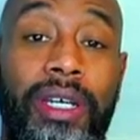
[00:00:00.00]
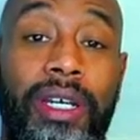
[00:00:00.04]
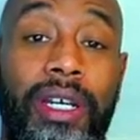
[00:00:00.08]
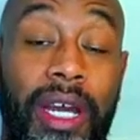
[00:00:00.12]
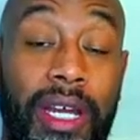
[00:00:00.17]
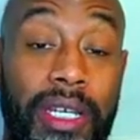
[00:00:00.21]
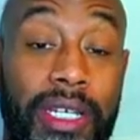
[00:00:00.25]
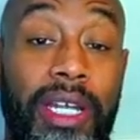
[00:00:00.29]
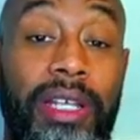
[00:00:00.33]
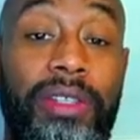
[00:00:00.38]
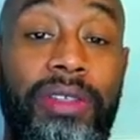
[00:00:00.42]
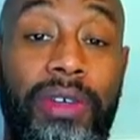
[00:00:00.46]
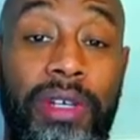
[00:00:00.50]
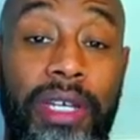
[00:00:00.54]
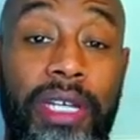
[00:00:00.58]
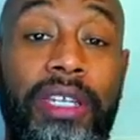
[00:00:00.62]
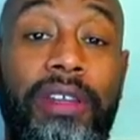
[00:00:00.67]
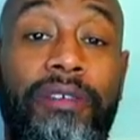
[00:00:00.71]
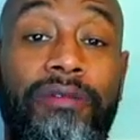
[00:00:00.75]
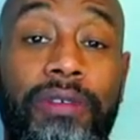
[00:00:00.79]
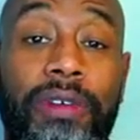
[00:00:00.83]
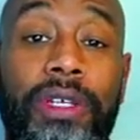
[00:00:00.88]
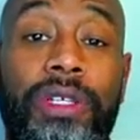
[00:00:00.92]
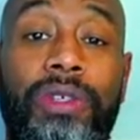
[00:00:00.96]
another
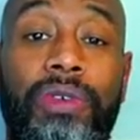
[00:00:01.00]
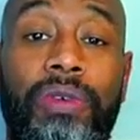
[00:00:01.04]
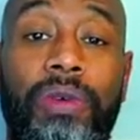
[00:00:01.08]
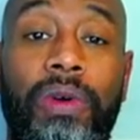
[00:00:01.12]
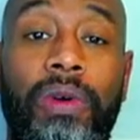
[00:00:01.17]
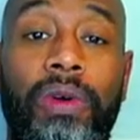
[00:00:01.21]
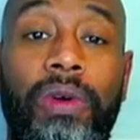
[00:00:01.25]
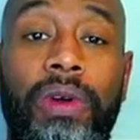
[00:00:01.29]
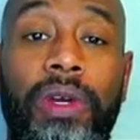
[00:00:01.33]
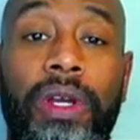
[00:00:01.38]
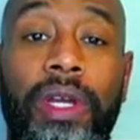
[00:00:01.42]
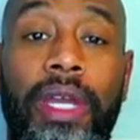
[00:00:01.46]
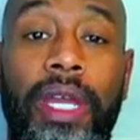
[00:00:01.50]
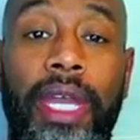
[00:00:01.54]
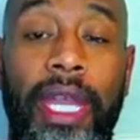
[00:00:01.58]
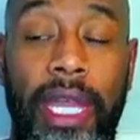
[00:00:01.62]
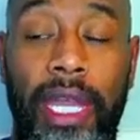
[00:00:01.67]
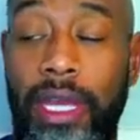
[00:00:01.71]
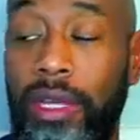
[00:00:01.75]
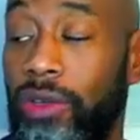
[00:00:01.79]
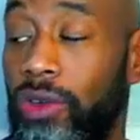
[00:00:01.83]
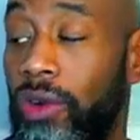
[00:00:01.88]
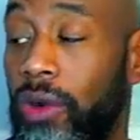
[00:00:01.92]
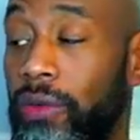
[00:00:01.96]
individual
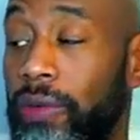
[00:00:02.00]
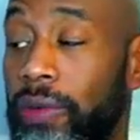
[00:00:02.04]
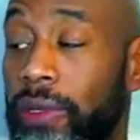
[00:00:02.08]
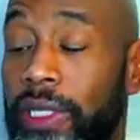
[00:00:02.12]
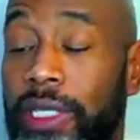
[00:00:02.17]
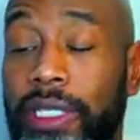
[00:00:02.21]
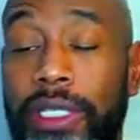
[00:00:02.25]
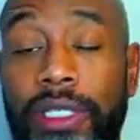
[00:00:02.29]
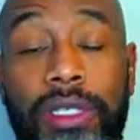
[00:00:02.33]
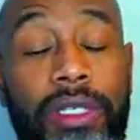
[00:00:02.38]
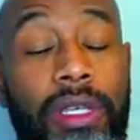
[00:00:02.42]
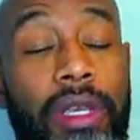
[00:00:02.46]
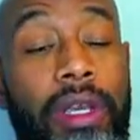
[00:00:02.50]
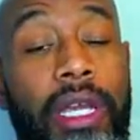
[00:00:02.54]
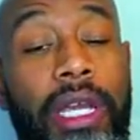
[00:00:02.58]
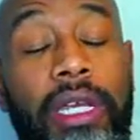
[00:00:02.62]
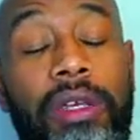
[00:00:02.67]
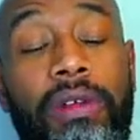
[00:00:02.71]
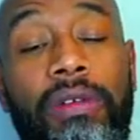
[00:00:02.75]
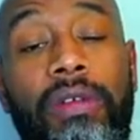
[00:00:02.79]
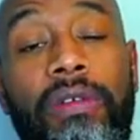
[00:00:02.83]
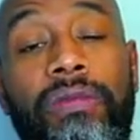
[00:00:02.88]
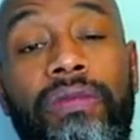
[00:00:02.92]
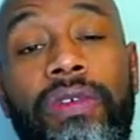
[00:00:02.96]
and or release their
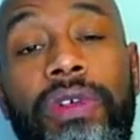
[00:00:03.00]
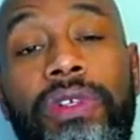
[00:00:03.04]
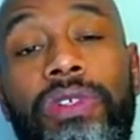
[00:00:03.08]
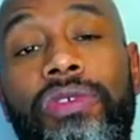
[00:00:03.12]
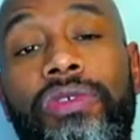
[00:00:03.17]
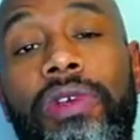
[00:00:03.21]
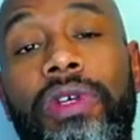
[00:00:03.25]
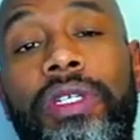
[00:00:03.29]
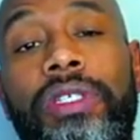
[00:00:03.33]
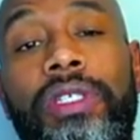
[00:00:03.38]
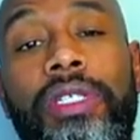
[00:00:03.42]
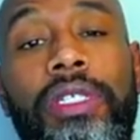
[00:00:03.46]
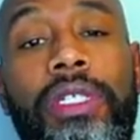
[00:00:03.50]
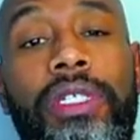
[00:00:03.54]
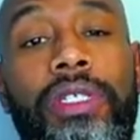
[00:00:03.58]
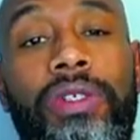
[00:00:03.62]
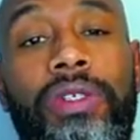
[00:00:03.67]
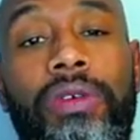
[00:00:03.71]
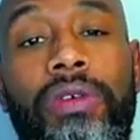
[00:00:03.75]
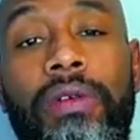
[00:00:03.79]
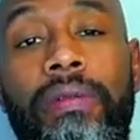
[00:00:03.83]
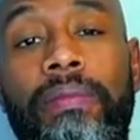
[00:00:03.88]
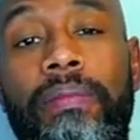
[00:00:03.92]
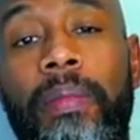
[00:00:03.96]
anger and frustration
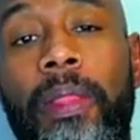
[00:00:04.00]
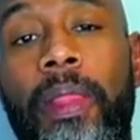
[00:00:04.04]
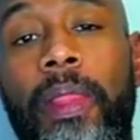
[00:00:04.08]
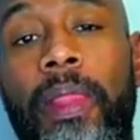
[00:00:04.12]
into them.